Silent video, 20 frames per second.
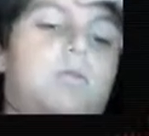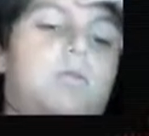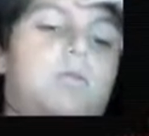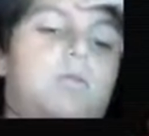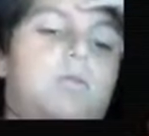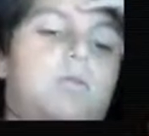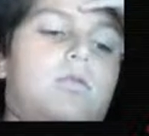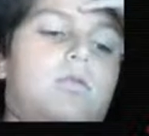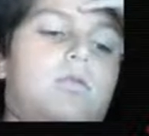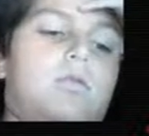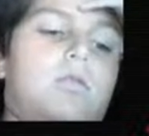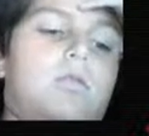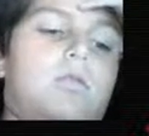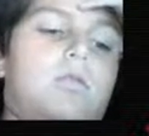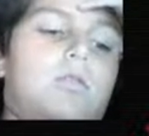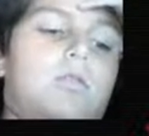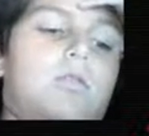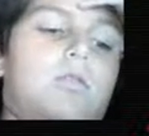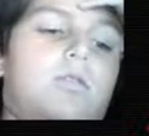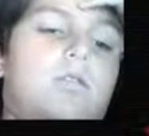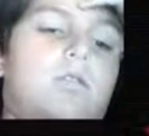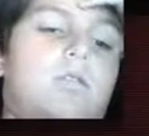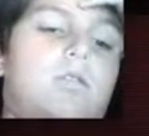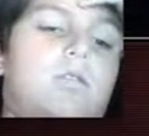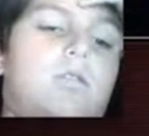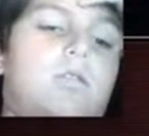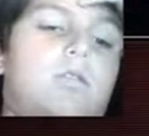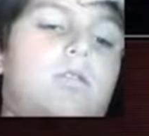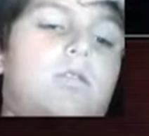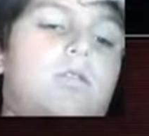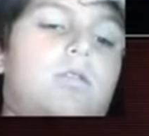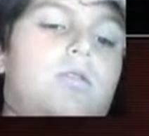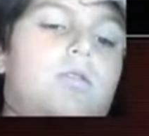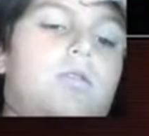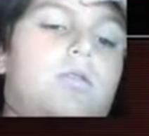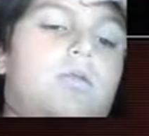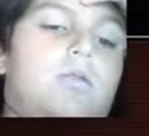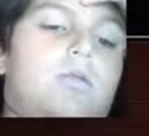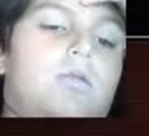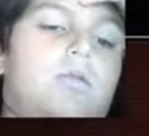
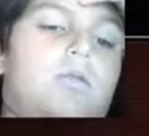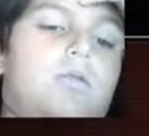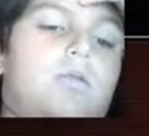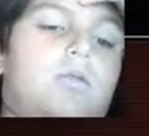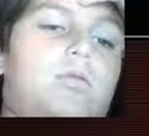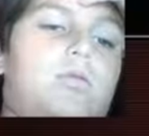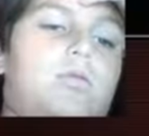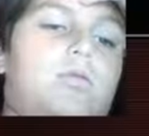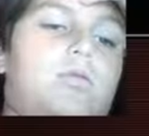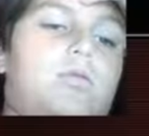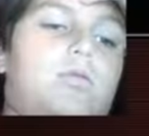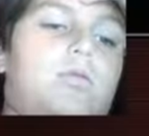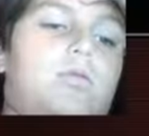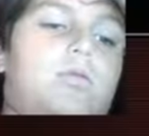(no one is talking)